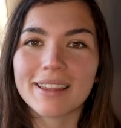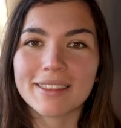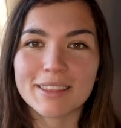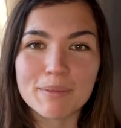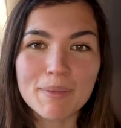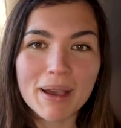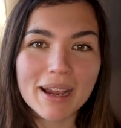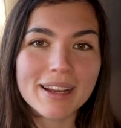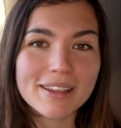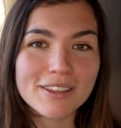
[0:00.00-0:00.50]
The
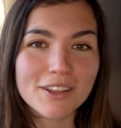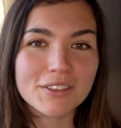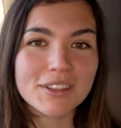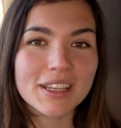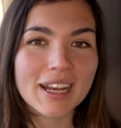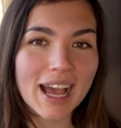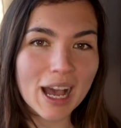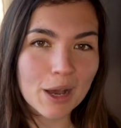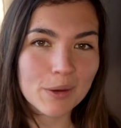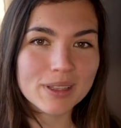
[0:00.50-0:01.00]
marathon
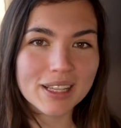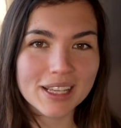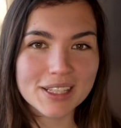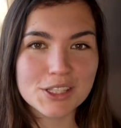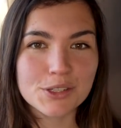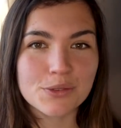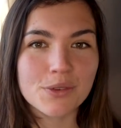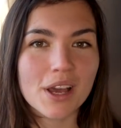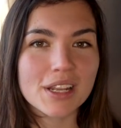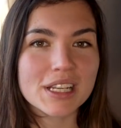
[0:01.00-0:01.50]
that I would like
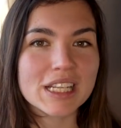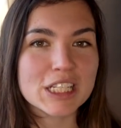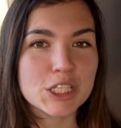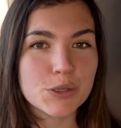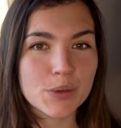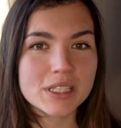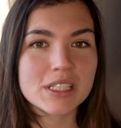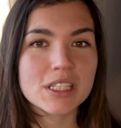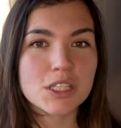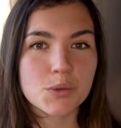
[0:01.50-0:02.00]
to run in
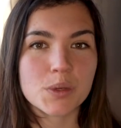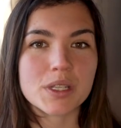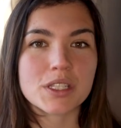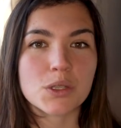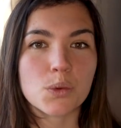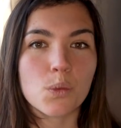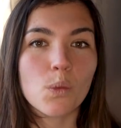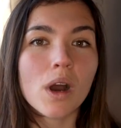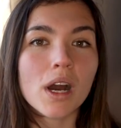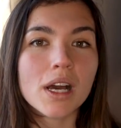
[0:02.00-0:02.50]

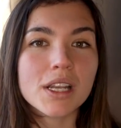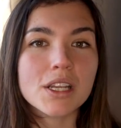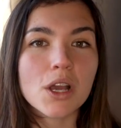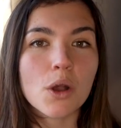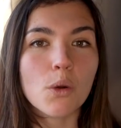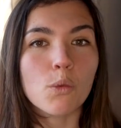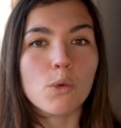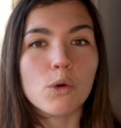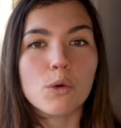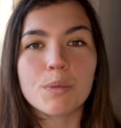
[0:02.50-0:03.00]

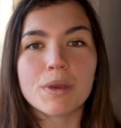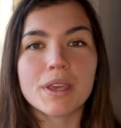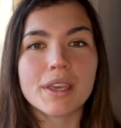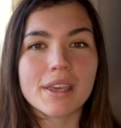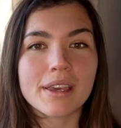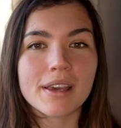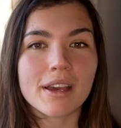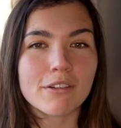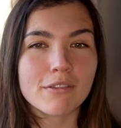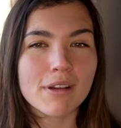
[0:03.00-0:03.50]
2021 will
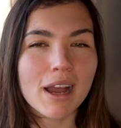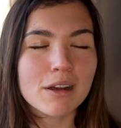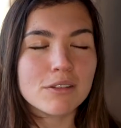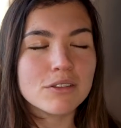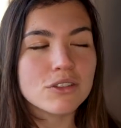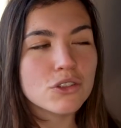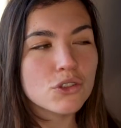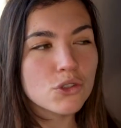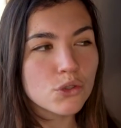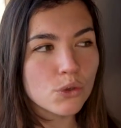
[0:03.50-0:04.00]
be
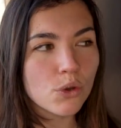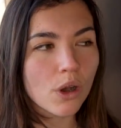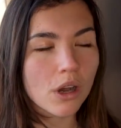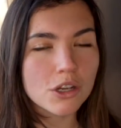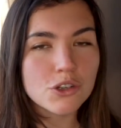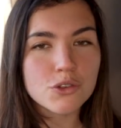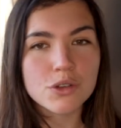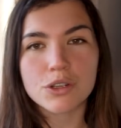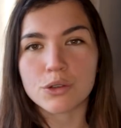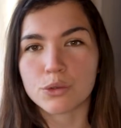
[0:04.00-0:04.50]
around
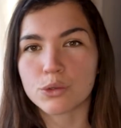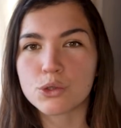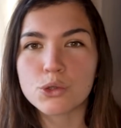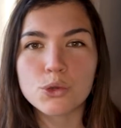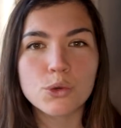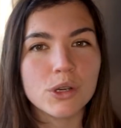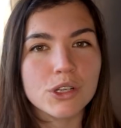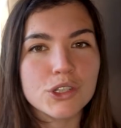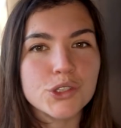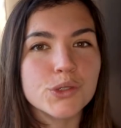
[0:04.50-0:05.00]
200 or
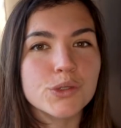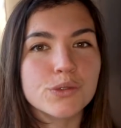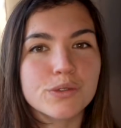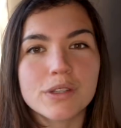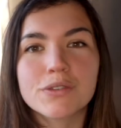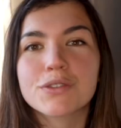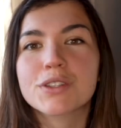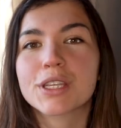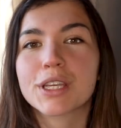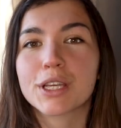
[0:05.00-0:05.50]

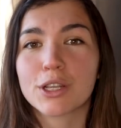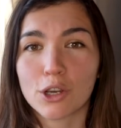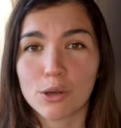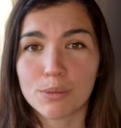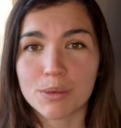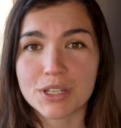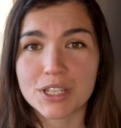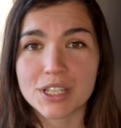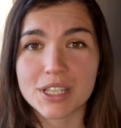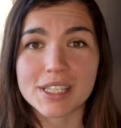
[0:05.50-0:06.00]
250
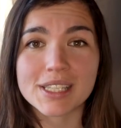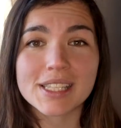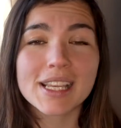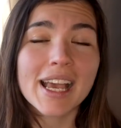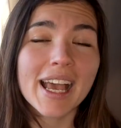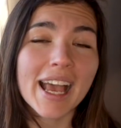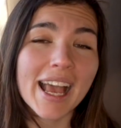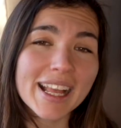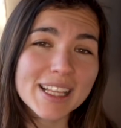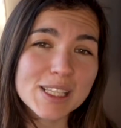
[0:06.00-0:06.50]
kilometers
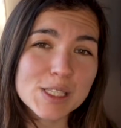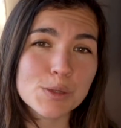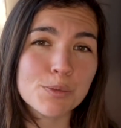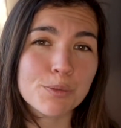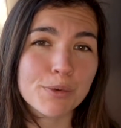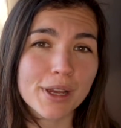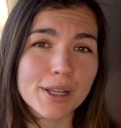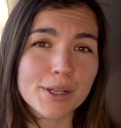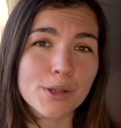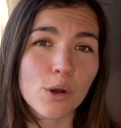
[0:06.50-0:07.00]
and
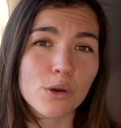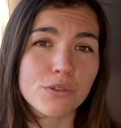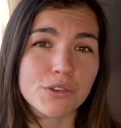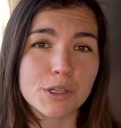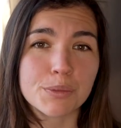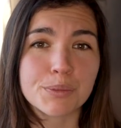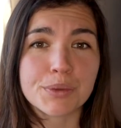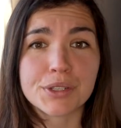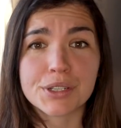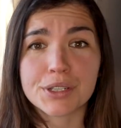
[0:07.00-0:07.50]
spread over
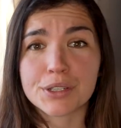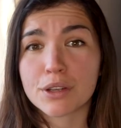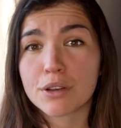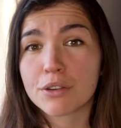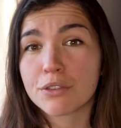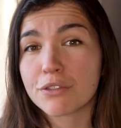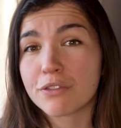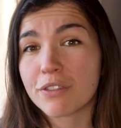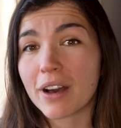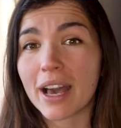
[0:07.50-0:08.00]
a period
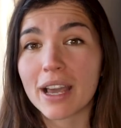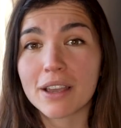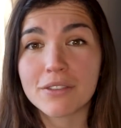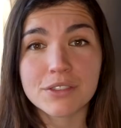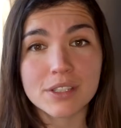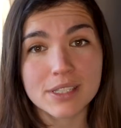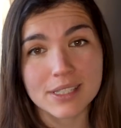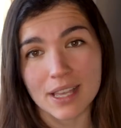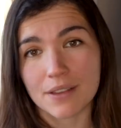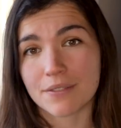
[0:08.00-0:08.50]
of 5
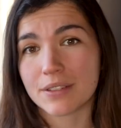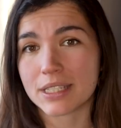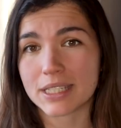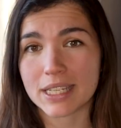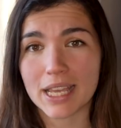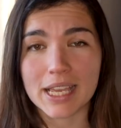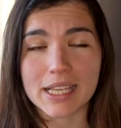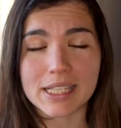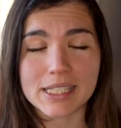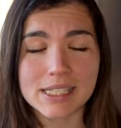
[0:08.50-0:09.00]
to 7
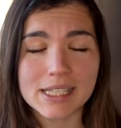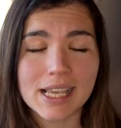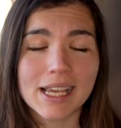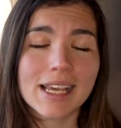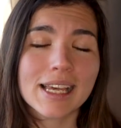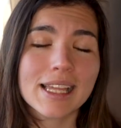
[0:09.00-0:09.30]
days.